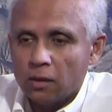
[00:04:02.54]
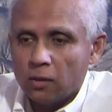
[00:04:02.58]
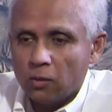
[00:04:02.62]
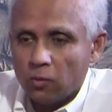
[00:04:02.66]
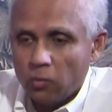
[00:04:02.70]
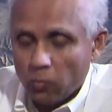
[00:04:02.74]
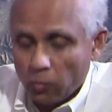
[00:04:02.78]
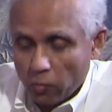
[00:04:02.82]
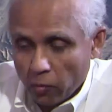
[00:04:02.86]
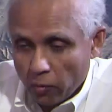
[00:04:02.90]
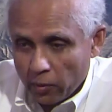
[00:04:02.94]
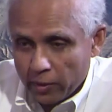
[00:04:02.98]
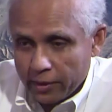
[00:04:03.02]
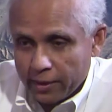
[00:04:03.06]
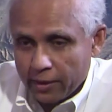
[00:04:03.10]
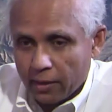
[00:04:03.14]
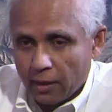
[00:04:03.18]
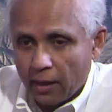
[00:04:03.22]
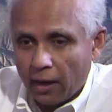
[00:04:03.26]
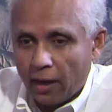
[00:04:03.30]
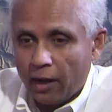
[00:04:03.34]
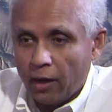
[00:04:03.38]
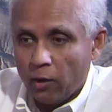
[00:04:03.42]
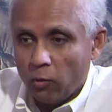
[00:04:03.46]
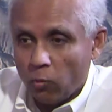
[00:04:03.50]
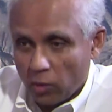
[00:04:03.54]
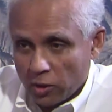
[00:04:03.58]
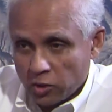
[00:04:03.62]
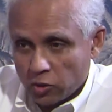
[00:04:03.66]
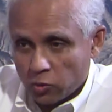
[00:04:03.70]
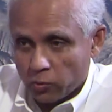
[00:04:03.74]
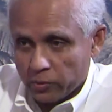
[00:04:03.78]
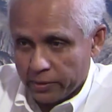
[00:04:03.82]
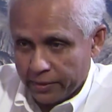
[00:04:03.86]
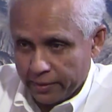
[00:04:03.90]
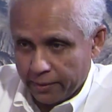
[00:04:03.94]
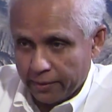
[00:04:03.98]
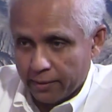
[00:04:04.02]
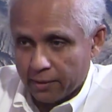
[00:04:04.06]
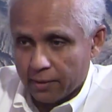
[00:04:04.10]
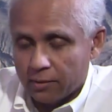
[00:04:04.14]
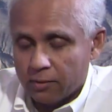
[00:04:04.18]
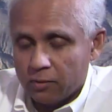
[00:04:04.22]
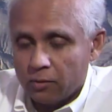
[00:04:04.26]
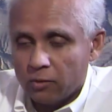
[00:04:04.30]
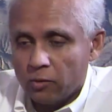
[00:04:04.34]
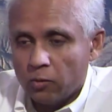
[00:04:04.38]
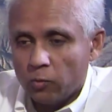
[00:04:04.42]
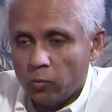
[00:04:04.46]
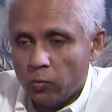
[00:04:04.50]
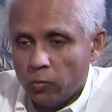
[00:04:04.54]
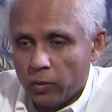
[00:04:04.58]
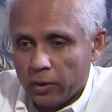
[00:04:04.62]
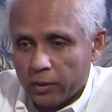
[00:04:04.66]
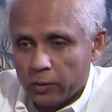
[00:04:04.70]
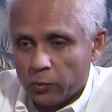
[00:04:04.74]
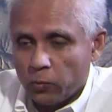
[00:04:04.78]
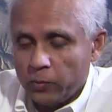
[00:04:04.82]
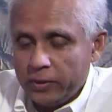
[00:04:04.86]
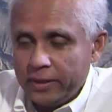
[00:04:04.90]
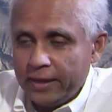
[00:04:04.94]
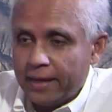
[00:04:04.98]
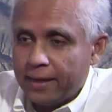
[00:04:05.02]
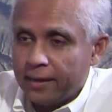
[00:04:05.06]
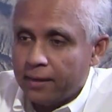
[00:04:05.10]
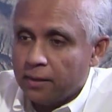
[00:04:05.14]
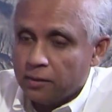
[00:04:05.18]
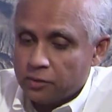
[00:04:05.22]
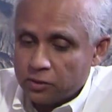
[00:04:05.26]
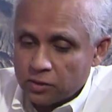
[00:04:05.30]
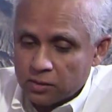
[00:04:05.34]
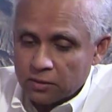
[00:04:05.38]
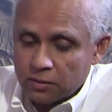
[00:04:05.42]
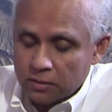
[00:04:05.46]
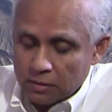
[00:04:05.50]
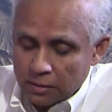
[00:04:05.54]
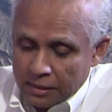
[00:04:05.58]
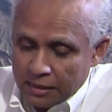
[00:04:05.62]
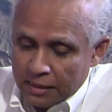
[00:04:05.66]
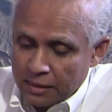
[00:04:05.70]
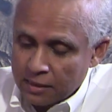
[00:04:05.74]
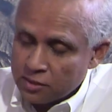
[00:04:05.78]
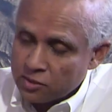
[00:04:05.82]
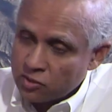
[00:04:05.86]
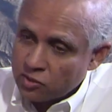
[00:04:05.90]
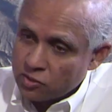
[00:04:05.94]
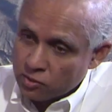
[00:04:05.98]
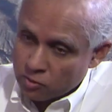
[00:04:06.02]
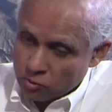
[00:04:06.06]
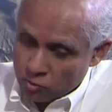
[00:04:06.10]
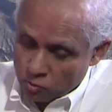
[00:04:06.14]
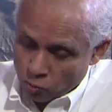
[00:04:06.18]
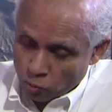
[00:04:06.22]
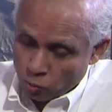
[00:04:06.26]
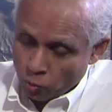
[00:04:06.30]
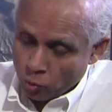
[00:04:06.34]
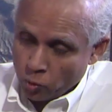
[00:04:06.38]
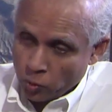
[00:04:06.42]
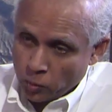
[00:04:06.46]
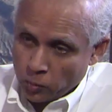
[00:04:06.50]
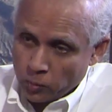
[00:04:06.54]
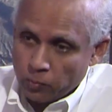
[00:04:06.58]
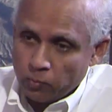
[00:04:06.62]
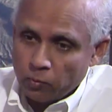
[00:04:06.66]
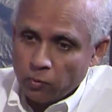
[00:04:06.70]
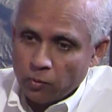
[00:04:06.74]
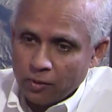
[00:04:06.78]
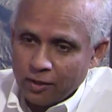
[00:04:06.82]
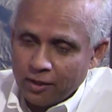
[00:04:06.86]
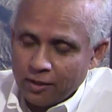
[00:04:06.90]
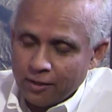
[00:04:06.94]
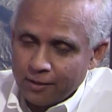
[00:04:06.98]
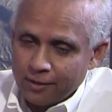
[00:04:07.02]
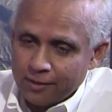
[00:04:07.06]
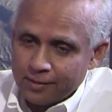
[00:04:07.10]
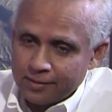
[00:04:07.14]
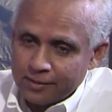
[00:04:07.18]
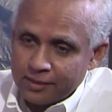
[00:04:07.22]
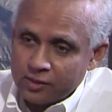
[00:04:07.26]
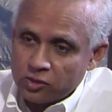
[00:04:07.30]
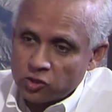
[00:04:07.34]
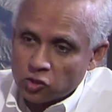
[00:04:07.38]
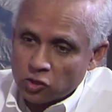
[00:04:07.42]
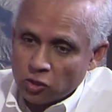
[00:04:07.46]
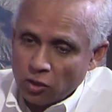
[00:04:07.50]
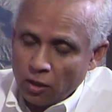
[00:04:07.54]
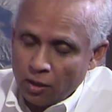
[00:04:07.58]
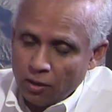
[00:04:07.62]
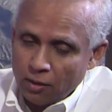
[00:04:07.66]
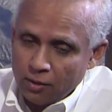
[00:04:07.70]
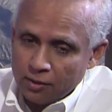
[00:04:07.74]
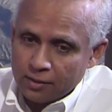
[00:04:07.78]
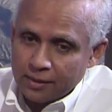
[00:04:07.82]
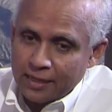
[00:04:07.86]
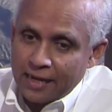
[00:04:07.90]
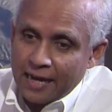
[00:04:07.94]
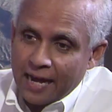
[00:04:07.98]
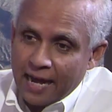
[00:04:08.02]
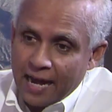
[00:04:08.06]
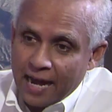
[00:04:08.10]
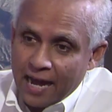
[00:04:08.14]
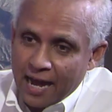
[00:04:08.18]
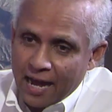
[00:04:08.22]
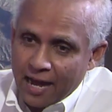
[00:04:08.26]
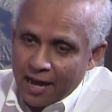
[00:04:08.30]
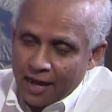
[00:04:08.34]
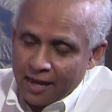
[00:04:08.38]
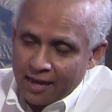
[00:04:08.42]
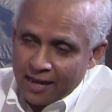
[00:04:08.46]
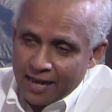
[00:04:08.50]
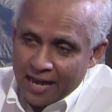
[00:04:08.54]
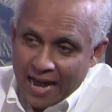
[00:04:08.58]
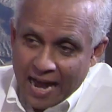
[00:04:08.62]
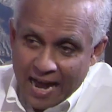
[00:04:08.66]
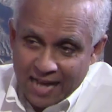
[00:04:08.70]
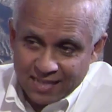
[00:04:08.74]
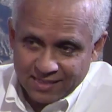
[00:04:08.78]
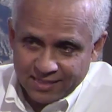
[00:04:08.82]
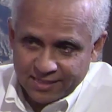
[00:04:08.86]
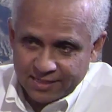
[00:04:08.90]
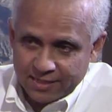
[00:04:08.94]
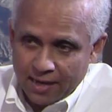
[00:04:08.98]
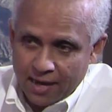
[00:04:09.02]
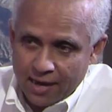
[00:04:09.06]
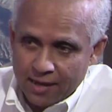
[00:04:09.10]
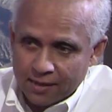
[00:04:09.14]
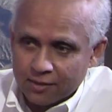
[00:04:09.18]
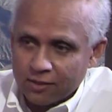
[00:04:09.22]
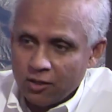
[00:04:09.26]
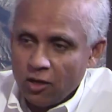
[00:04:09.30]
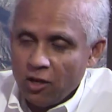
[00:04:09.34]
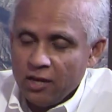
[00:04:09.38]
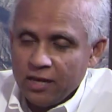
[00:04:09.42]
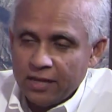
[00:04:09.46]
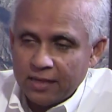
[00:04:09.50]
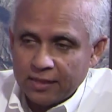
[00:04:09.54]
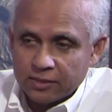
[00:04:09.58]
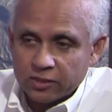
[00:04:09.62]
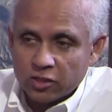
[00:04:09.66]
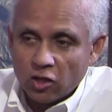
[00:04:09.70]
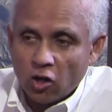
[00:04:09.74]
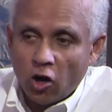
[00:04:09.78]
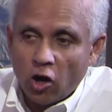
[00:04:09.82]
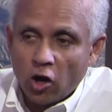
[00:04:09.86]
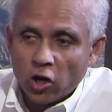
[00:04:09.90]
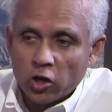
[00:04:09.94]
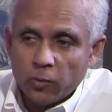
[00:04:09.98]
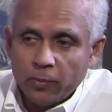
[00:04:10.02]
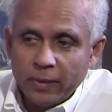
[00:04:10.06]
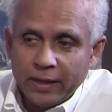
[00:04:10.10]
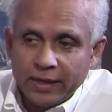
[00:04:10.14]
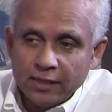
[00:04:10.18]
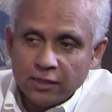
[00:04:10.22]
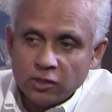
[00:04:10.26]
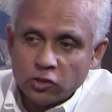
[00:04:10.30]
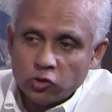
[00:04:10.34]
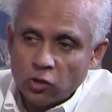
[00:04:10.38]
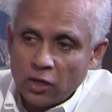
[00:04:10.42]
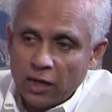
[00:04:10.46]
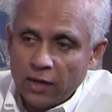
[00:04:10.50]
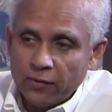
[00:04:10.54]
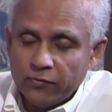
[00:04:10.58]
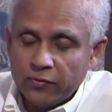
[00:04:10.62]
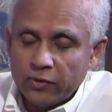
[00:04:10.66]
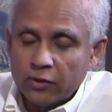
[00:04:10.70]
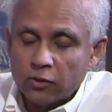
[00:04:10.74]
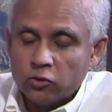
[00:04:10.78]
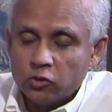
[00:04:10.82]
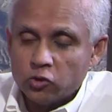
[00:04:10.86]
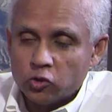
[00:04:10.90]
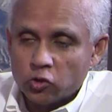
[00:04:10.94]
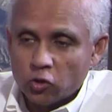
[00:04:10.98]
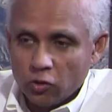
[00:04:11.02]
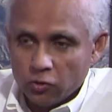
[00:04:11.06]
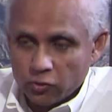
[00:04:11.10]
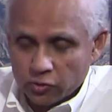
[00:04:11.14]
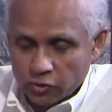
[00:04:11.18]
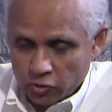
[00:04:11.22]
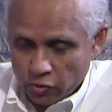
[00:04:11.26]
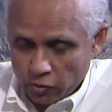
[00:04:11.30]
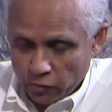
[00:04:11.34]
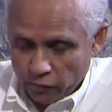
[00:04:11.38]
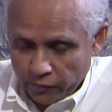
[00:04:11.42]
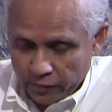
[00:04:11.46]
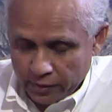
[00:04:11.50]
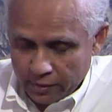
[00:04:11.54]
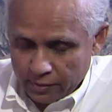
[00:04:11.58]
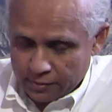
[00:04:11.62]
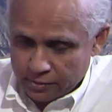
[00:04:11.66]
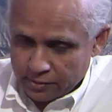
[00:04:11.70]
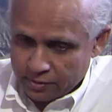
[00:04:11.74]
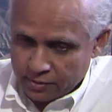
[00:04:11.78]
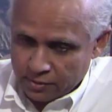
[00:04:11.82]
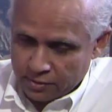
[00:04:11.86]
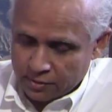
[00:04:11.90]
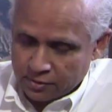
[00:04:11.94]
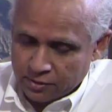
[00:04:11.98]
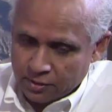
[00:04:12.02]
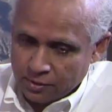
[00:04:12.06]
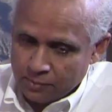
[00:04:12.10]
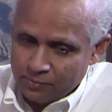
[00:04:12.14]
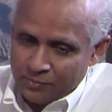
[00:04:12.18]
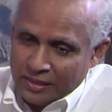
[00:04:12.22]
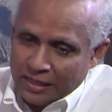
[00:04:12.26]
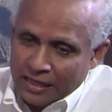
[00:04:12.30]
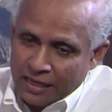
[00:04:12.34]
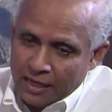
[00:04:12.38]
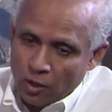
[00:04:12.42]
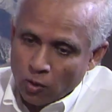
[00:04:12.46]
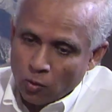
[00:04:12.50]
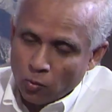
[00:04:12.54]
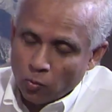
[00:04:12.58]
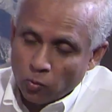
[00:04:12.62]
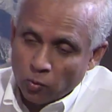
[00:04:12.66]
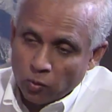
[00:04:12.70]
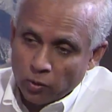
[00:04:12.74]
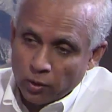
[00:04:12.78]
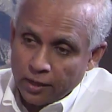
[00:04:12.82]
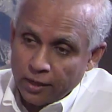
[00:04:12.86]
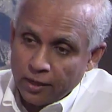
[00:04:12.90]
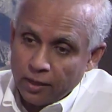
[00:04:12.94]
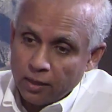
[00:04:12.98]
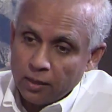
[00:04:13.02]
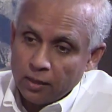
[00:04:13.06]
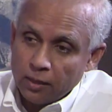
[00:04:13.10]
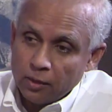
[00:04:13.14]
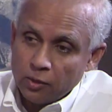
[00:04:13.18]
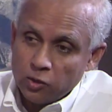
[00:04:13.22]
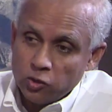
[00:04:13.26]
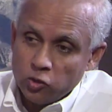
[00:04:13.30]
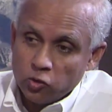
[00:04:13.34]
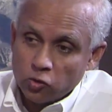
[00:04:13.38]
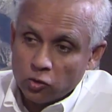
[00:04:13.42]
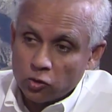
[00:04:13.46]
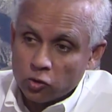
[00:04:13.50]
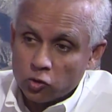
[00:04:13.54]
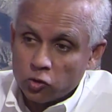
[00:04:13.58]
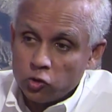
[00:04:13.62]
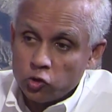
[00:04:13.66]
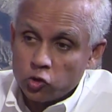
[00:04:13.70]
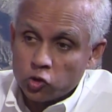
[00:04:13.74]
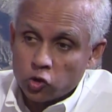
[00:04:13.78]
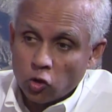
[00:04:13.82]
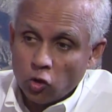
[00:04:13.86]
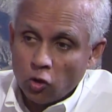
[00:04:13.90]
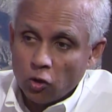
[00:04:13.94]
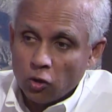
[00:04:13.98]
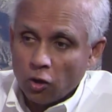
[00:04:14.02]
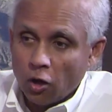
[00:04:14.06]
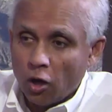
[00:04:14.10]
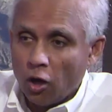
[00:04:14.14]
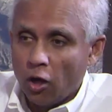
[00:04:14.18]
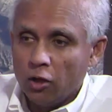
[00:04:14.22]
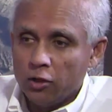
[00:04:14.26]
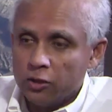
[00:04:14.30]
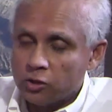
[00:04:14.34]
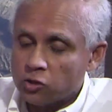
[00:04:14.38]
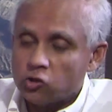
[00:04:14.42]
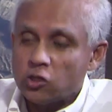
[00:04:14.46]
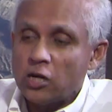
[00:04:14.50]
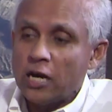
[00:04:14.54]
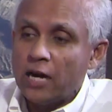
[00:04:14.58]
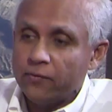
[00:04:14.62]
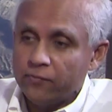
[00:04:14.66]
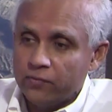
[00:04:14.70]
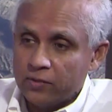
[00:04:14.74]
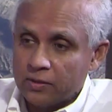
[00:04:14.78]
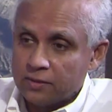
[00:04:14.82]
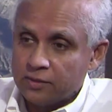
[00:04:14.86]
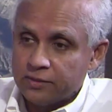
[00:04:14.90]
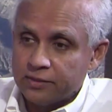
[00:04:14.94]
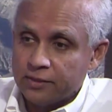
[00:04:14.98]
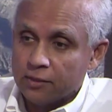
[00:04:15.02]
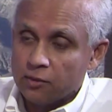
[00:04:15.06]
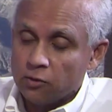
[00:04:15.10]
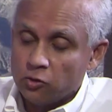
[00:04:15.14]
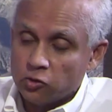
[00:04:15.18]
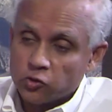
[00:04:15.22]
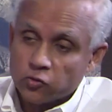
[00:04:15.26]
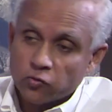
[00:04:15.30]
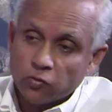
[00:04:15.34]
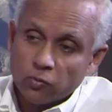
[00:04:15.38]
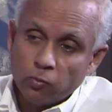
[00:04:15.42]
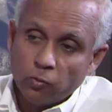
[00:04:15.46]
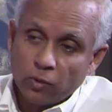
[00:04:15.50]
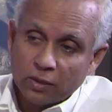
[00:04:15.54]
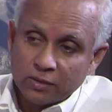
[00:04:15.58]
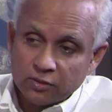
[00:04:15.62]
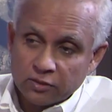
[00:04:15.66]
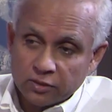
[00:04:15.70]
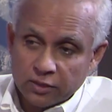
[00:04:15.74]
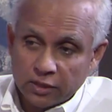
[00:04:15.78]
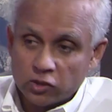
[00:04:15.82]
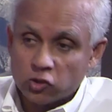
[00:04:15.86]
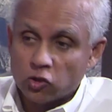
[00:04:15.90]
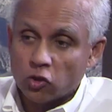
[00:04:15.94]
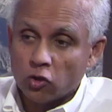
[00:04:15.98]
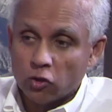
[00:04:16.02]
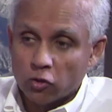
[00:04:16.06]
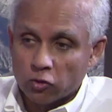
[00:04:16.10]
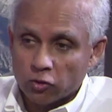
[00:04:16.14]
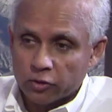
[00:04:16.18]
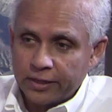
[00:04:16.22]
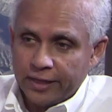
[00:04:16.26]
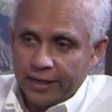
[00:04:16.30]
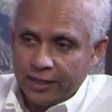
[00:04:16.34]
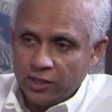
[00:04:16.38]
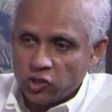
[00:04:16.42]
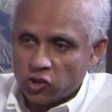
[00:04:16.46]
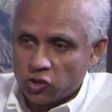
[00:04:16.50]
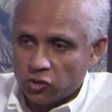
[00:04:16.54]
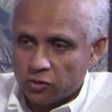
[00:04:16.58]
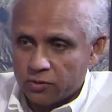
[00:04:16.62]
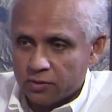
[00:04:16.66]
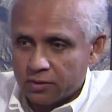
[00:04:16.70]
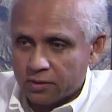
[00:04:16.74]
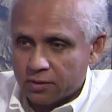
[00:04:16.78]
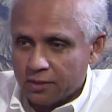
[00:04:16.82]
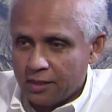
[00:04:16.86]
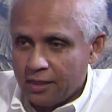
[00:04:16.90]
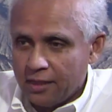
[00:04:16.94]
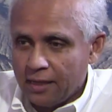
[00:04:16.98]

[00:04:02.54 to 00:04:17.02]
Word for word: when I was there, what we had is room, uh, it's called ATSAC. It's an automatic traffic control surveillance system where you can control all the traffic signals from one central locations.